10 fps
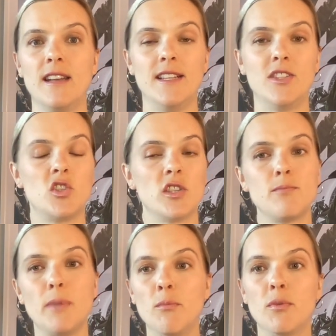It's
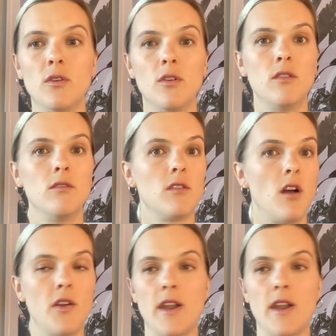just people on